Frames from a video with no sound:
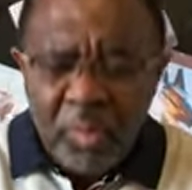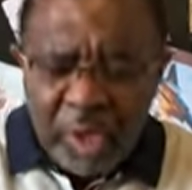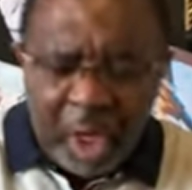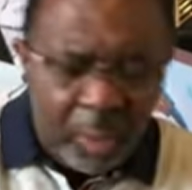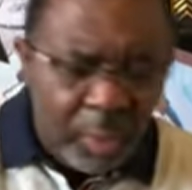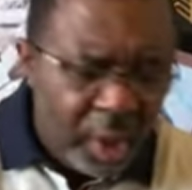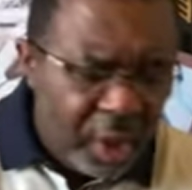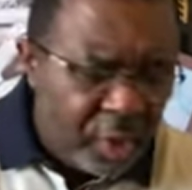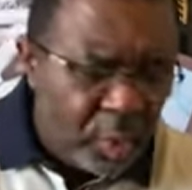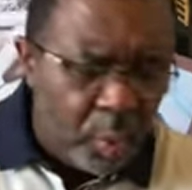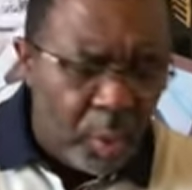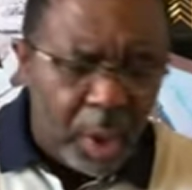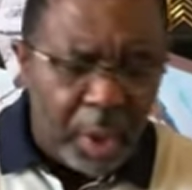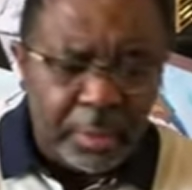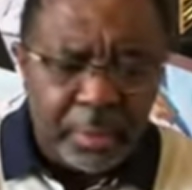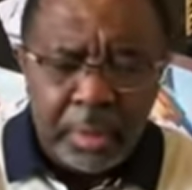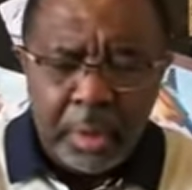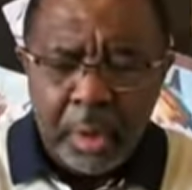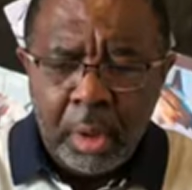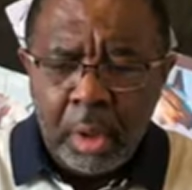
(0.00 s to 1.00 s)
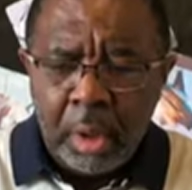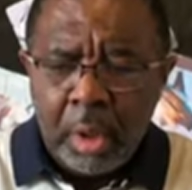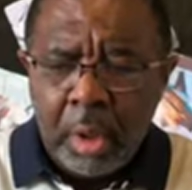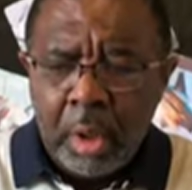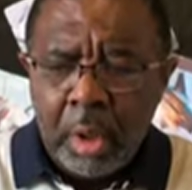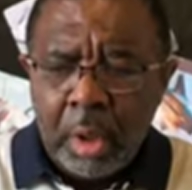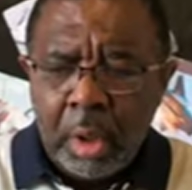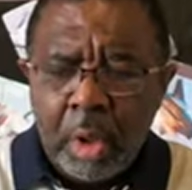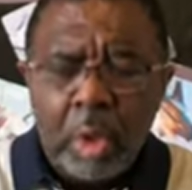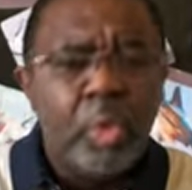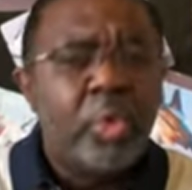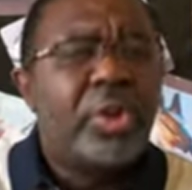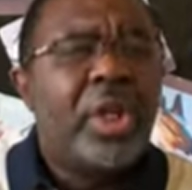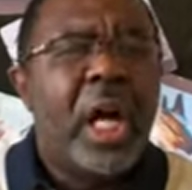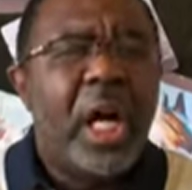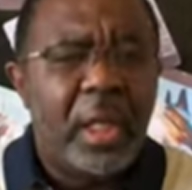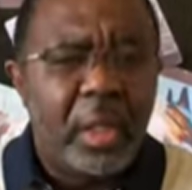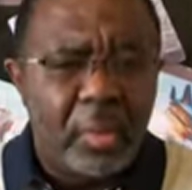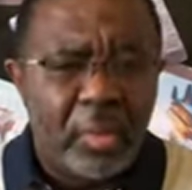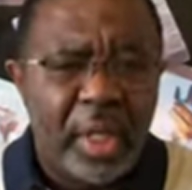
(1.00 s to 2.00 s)
There is one who
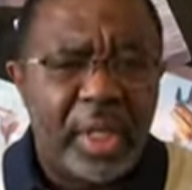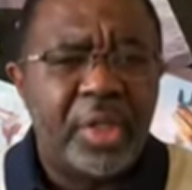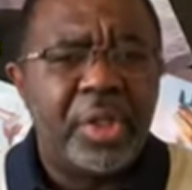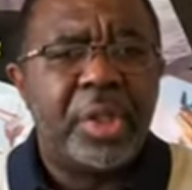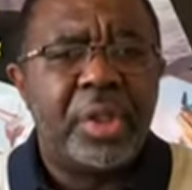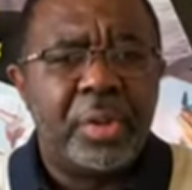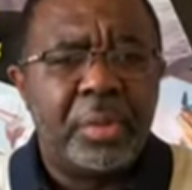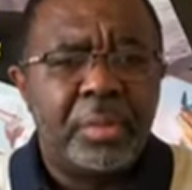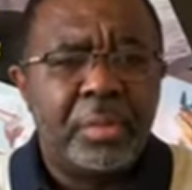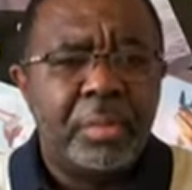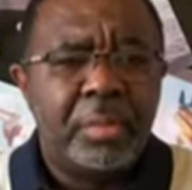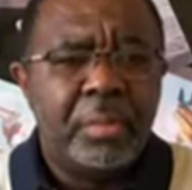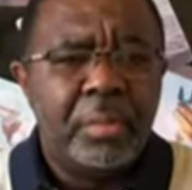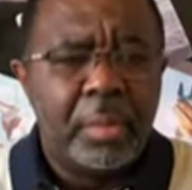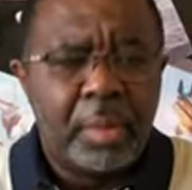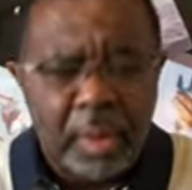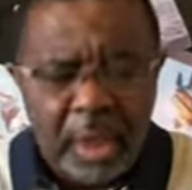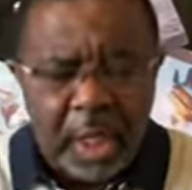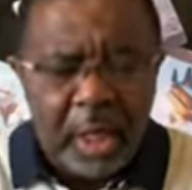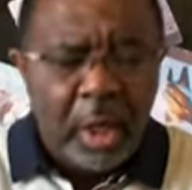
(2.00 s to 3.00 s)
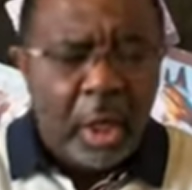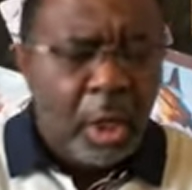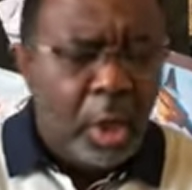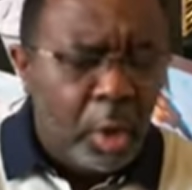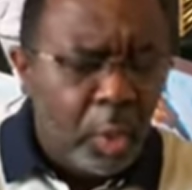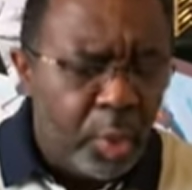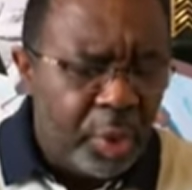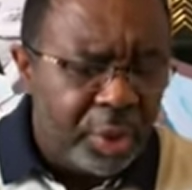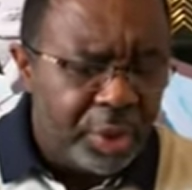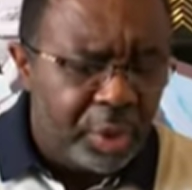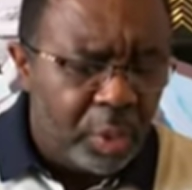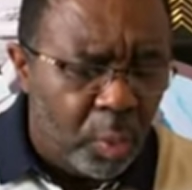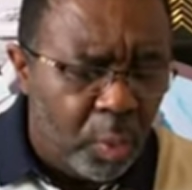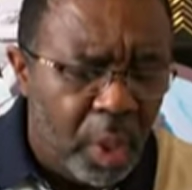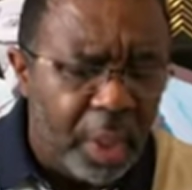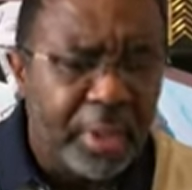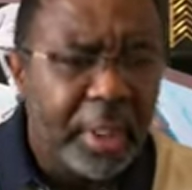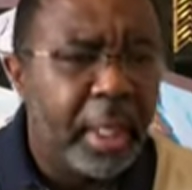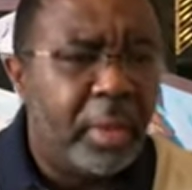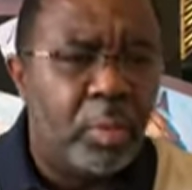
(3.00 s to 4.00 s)
tolerates you. Okay? Who is the
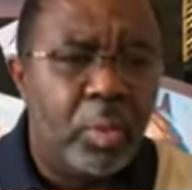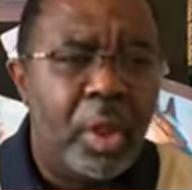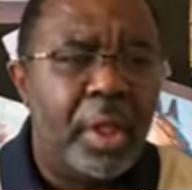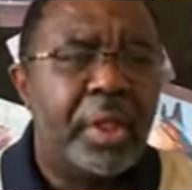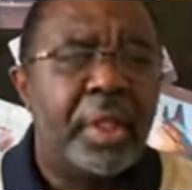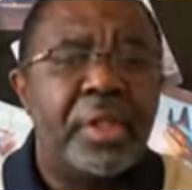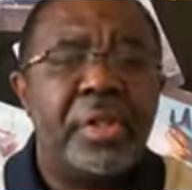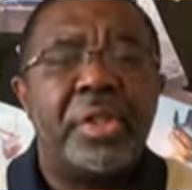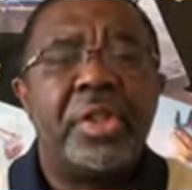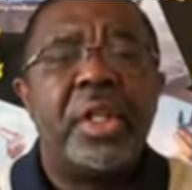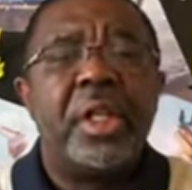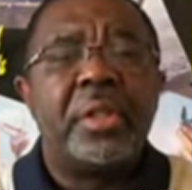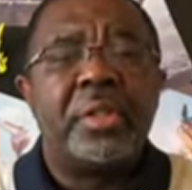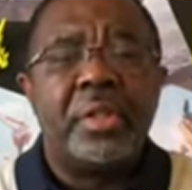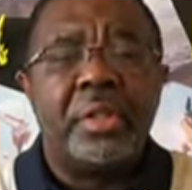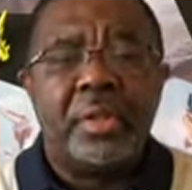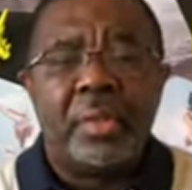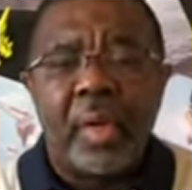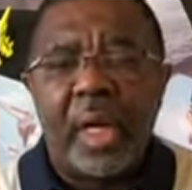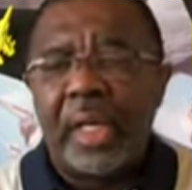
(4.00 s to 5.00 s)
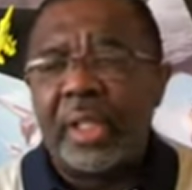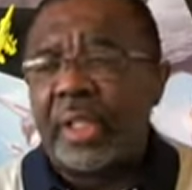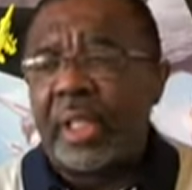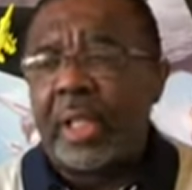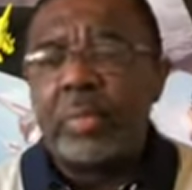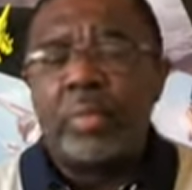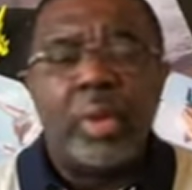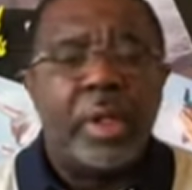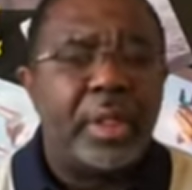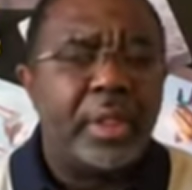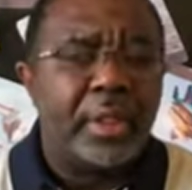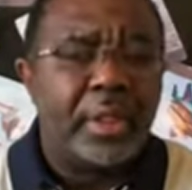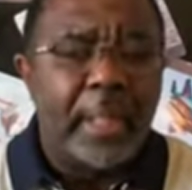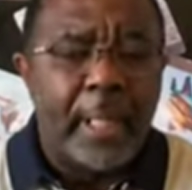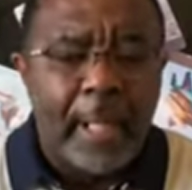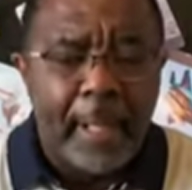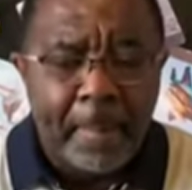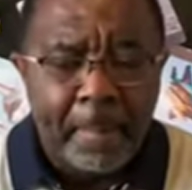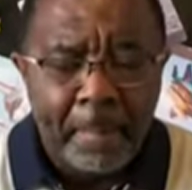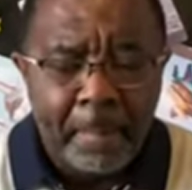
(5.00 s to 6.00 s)
one? That one is Jesus Christ. That one is
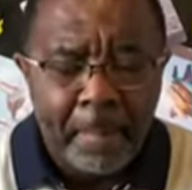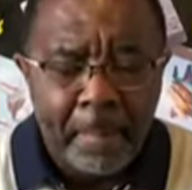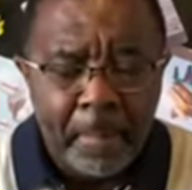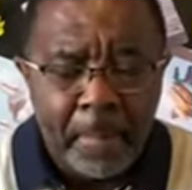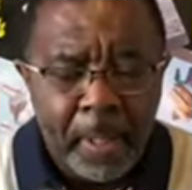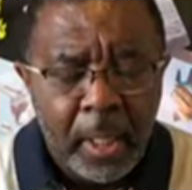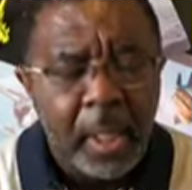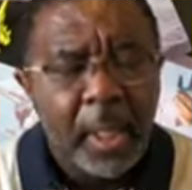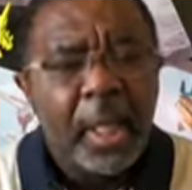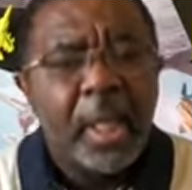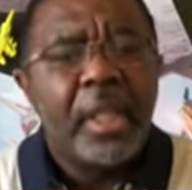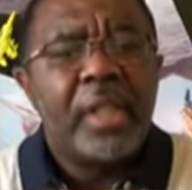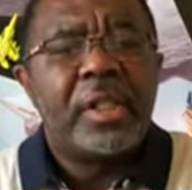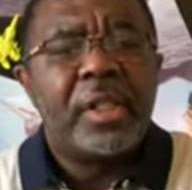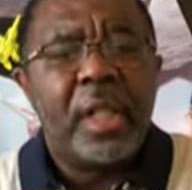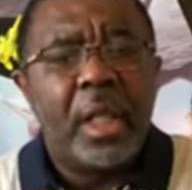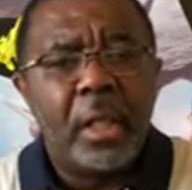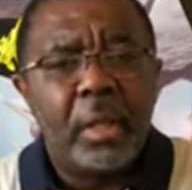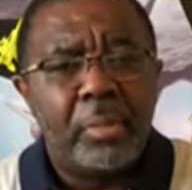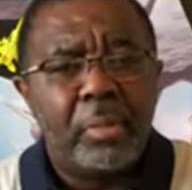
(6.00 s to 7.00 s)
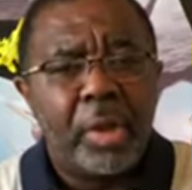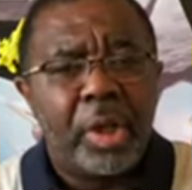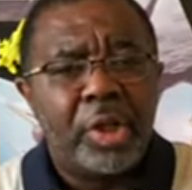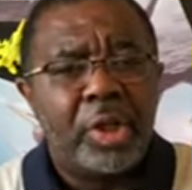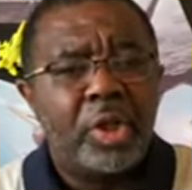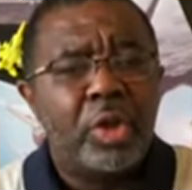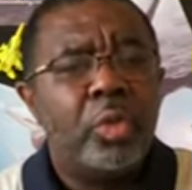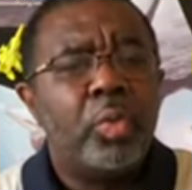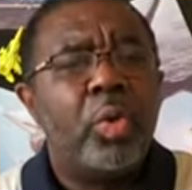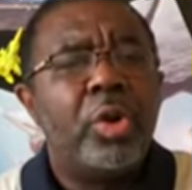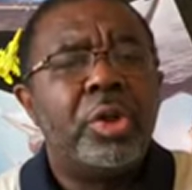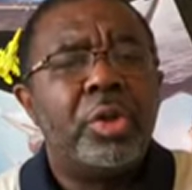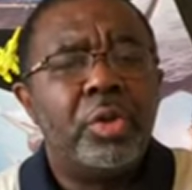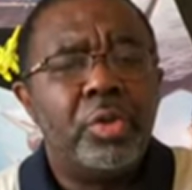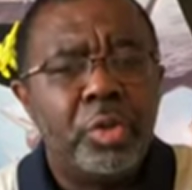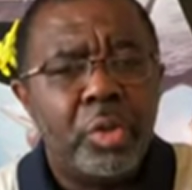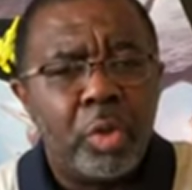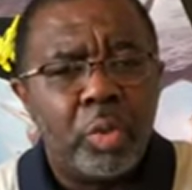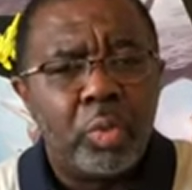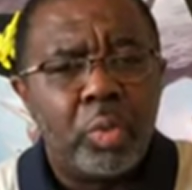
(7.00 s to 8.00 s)
God. He celebrates you when you
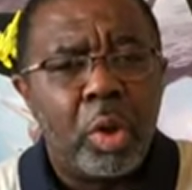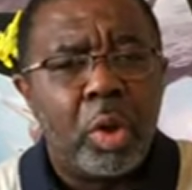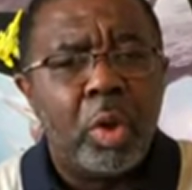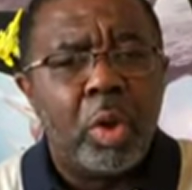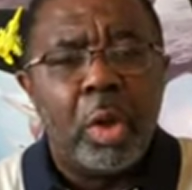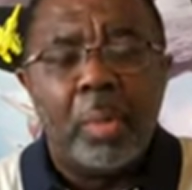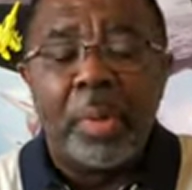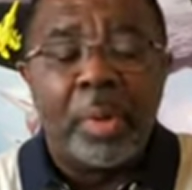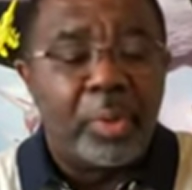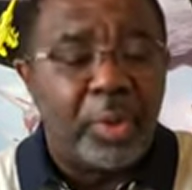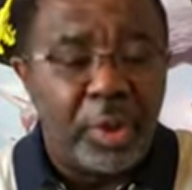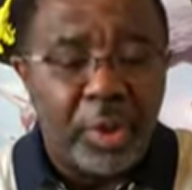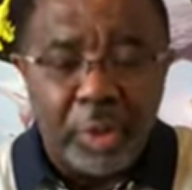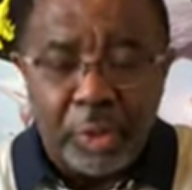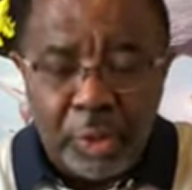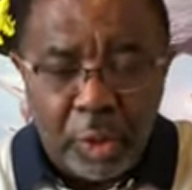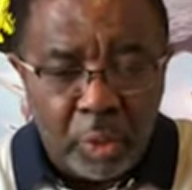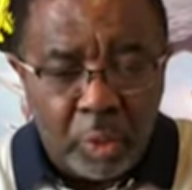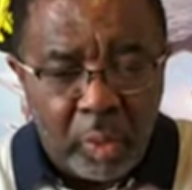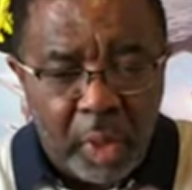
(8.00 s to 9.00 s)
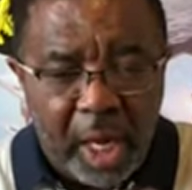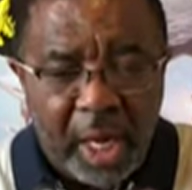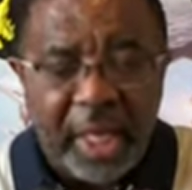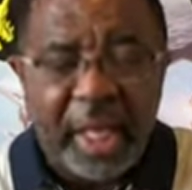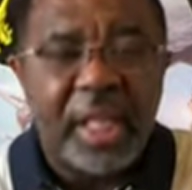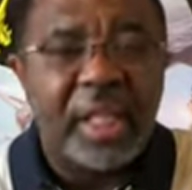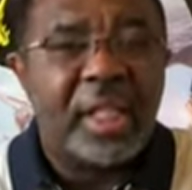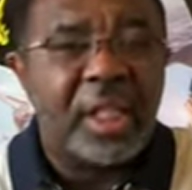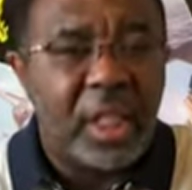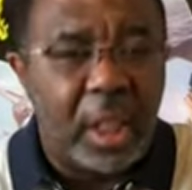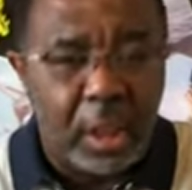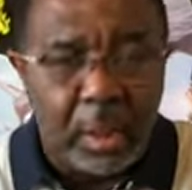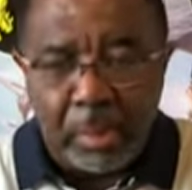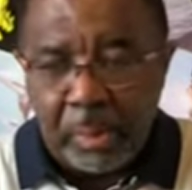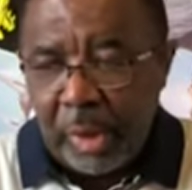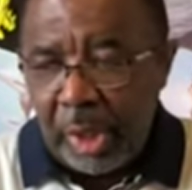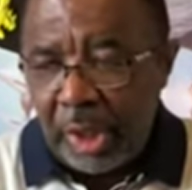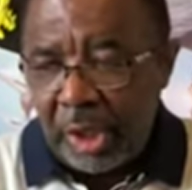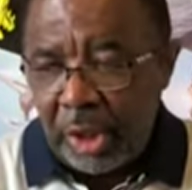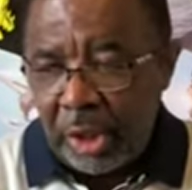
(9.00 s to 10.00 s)
do wrong. I mean, when you do right, he
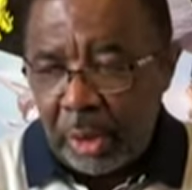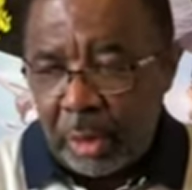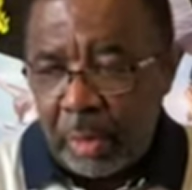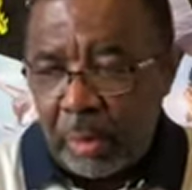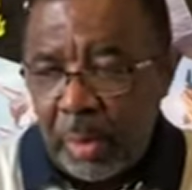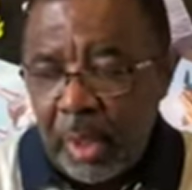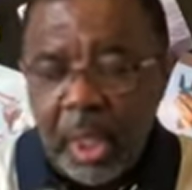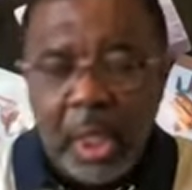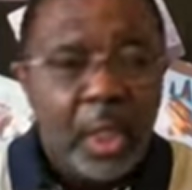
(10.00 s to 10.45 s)
celebrates you.